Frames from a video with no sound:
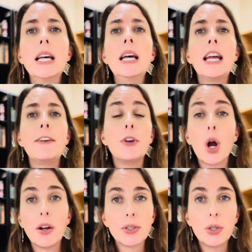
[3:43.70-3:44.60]
If you're
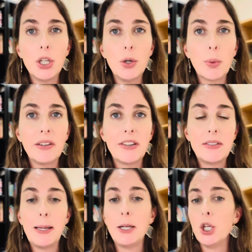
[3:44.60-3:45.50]
also in Hume
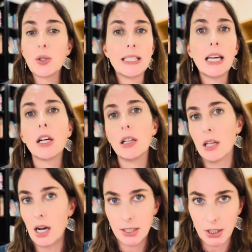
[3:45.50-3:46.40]
115, you'll see a
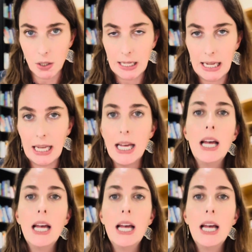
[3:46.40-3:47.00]
glossary.